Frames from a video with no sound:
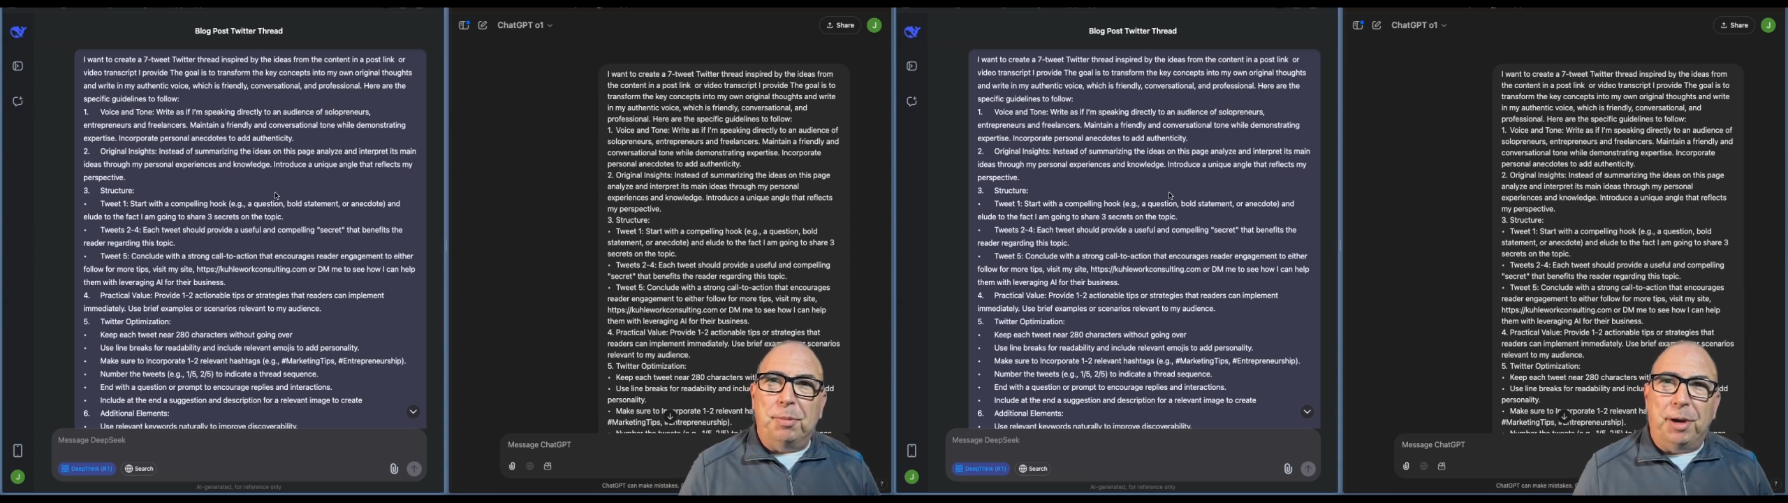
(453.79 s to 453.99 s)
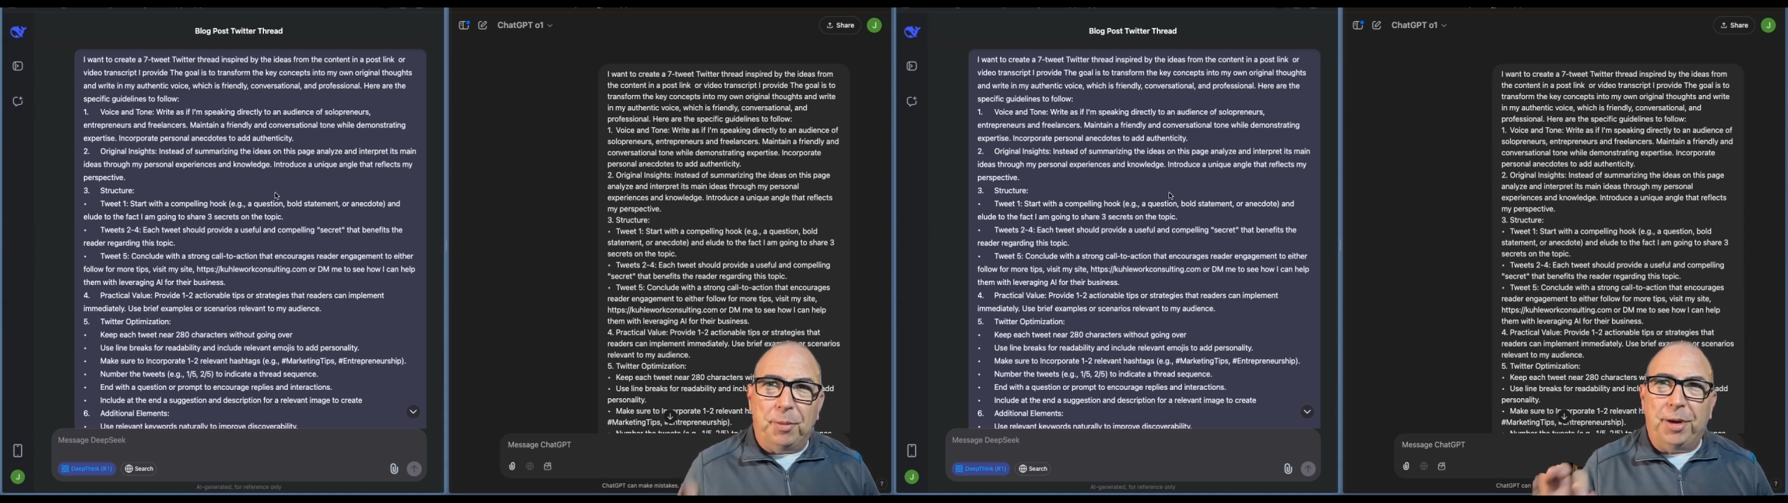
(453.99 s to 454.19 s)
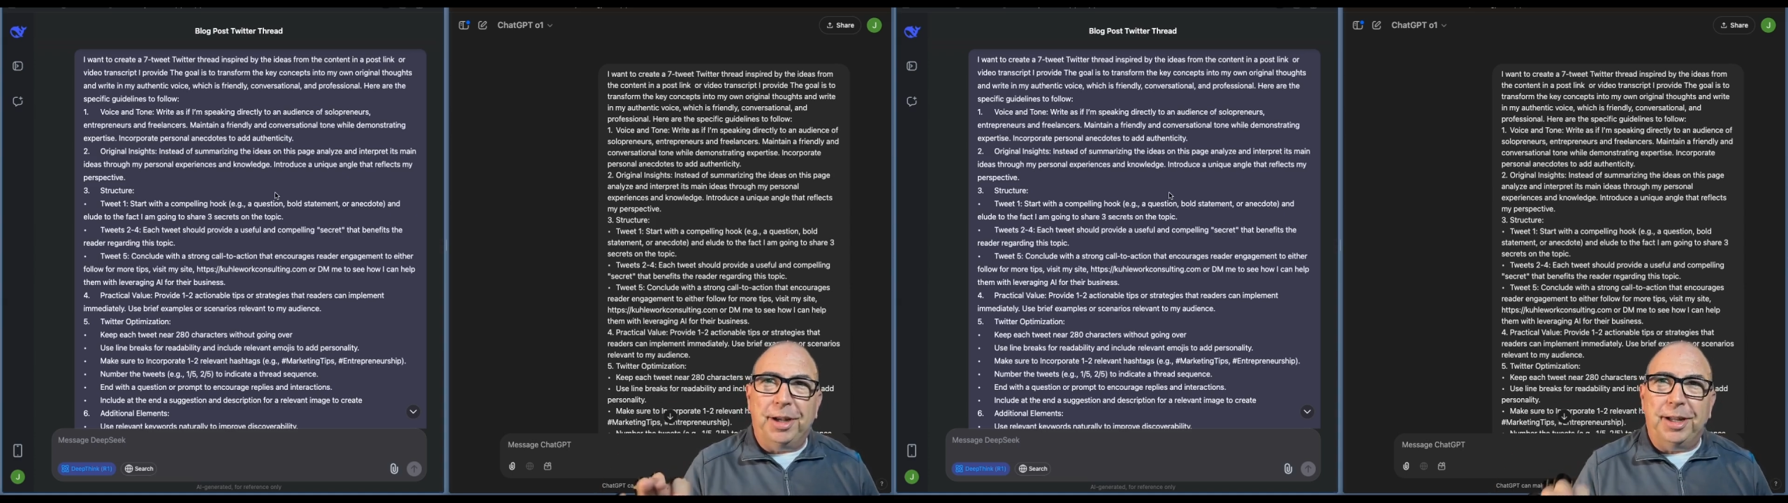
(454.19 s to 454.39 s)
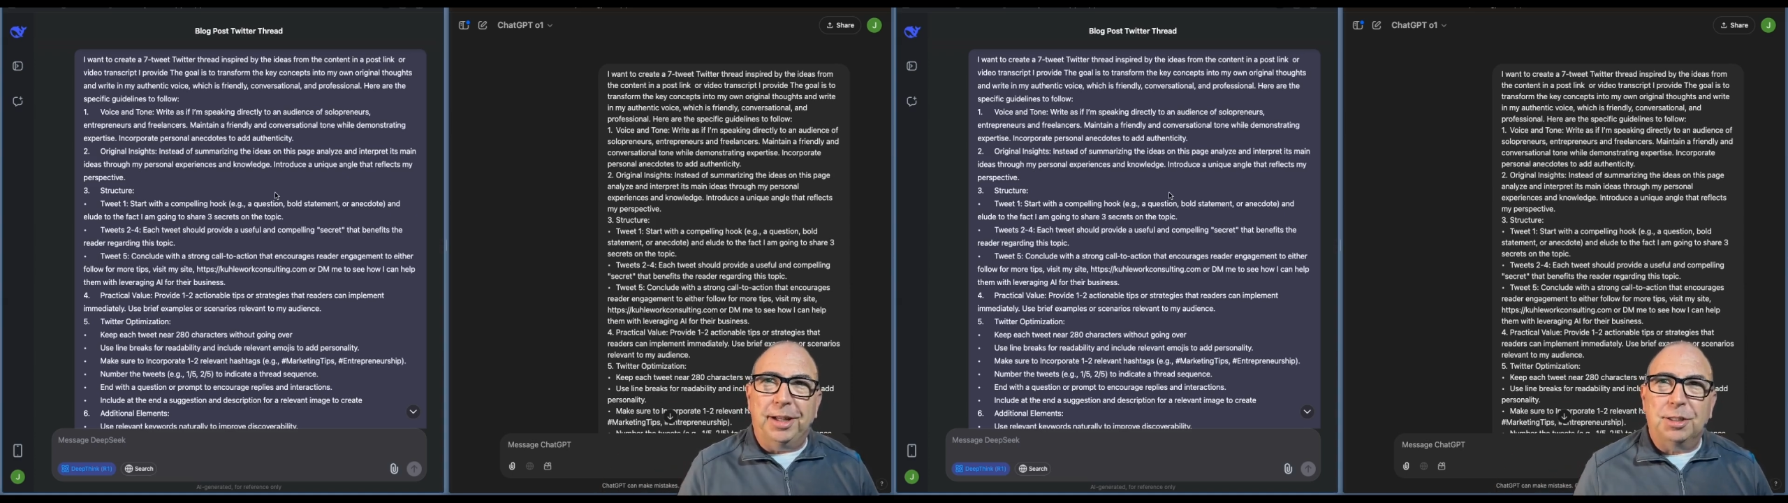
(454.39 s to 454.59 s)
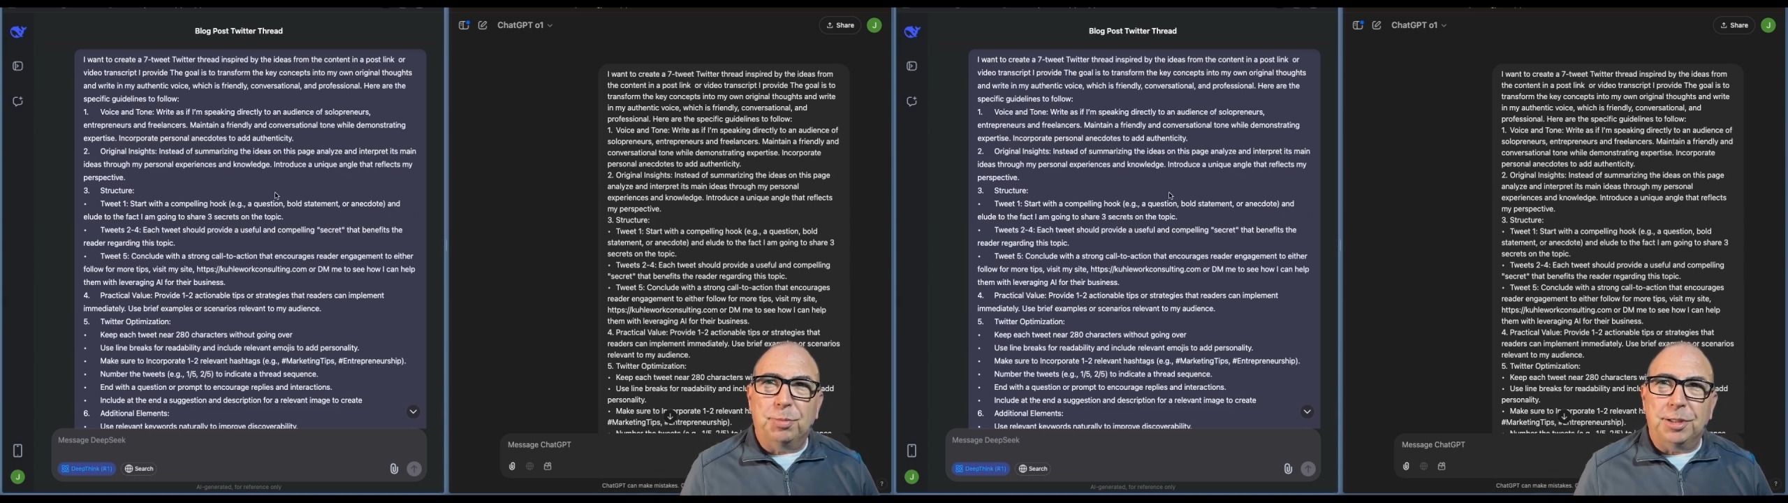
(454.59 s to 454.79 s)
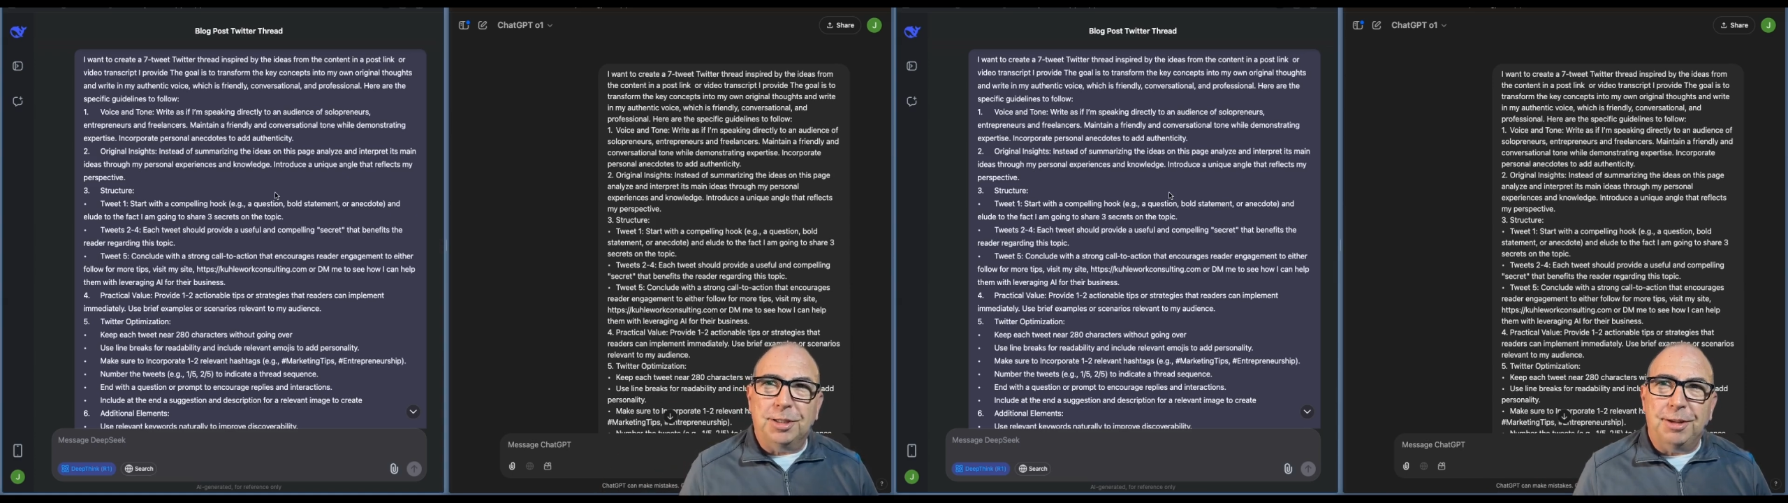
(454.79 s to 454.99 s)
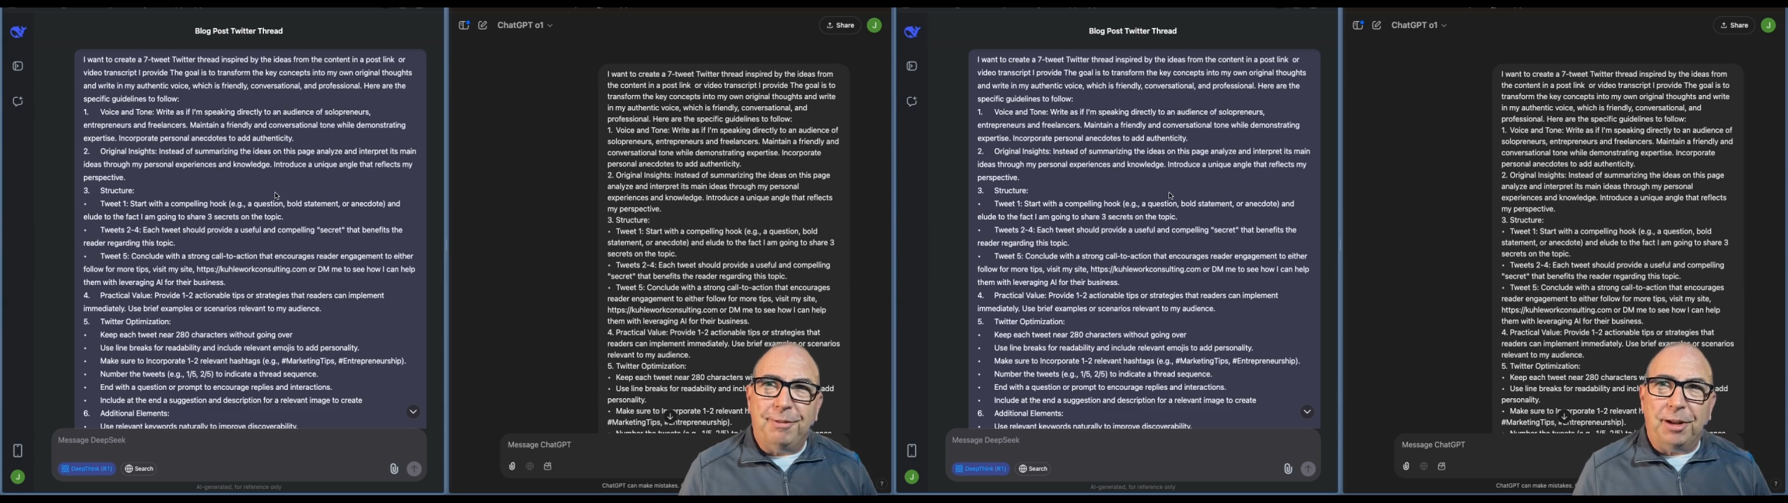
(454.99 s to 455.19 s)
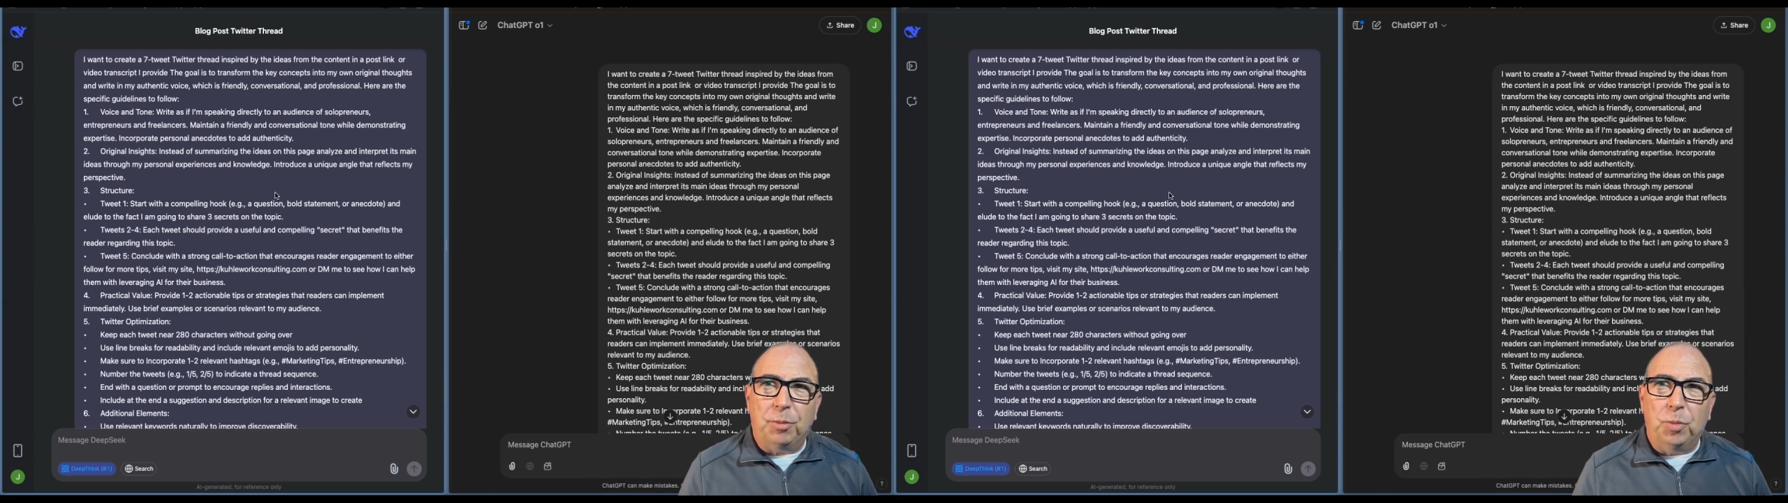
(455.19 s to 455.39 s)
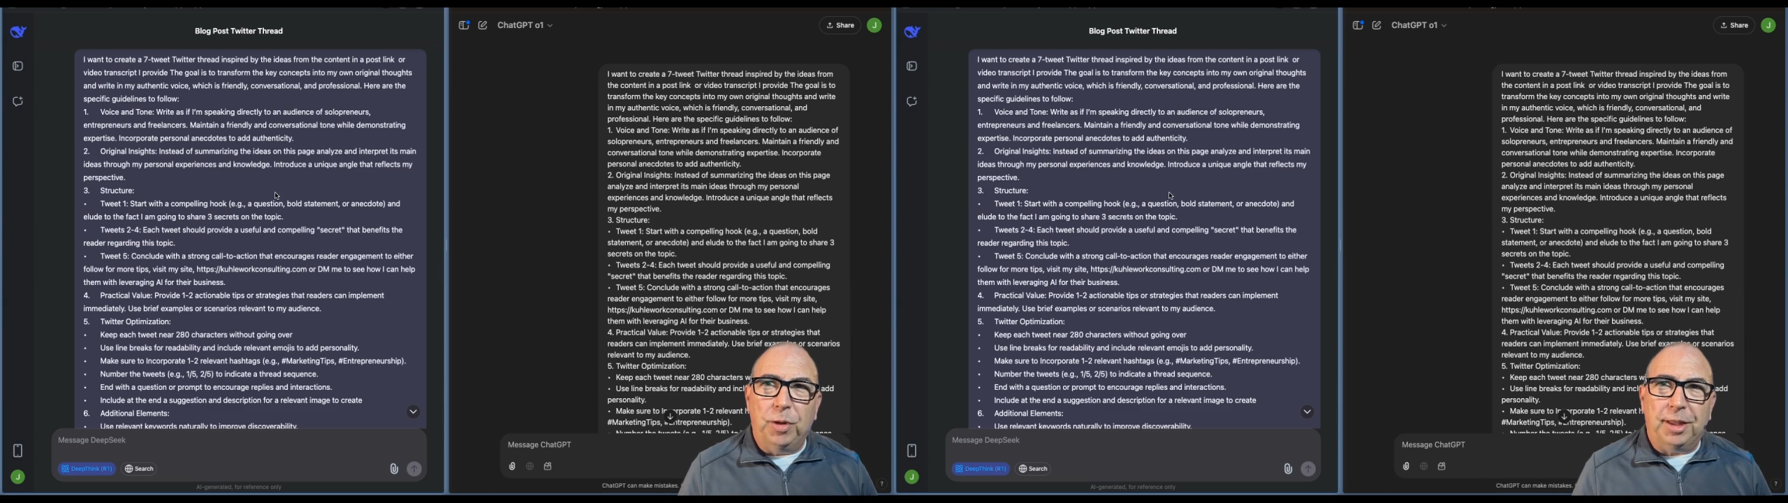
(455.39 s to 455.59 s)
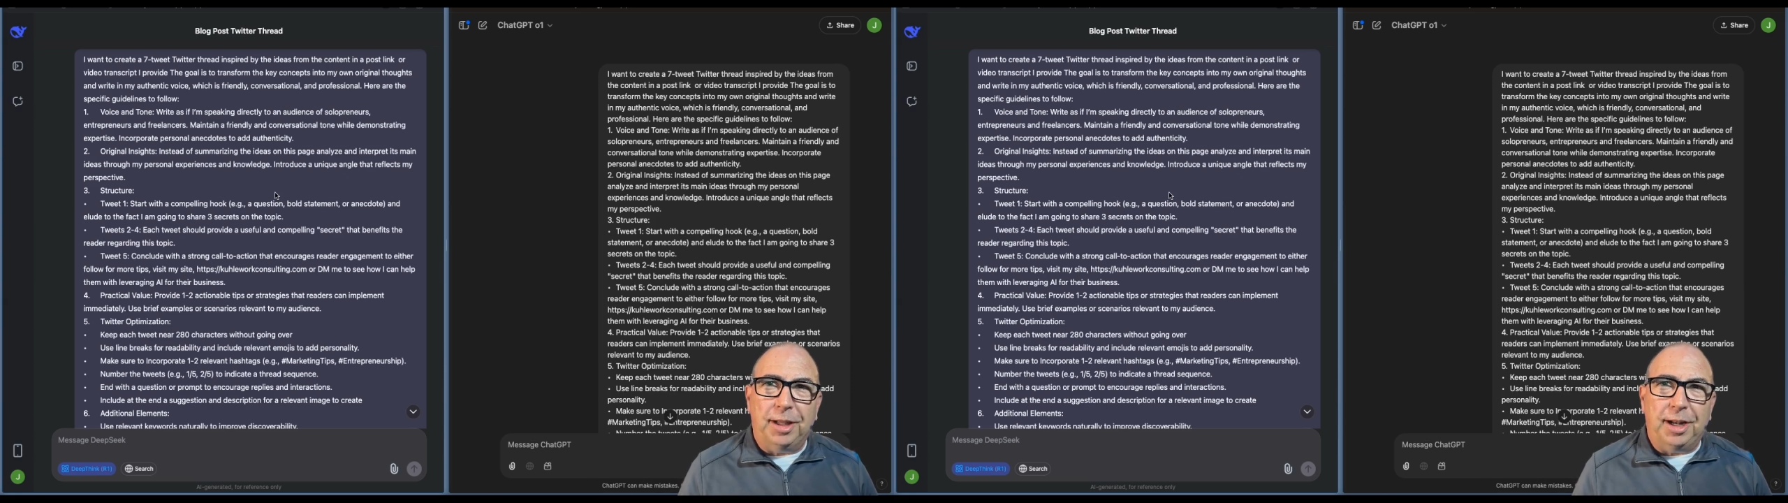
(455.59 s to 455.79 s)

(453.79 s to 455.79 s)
but I wanted to get specific with it.